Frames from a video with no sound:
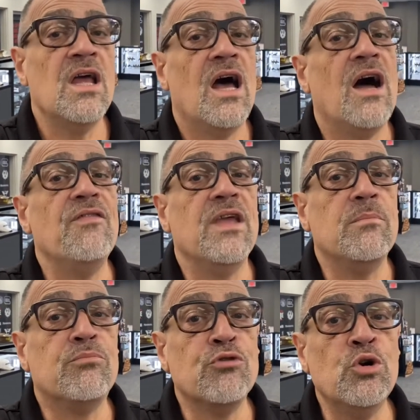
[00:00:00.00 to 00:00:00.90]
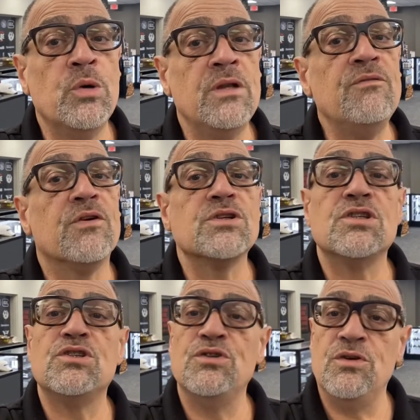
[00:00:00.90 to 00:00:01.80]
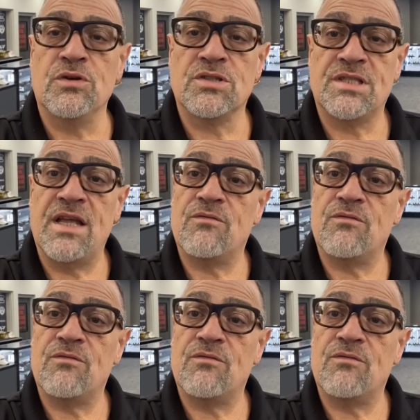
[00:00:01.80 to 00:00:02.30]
on the Bruen versus New York State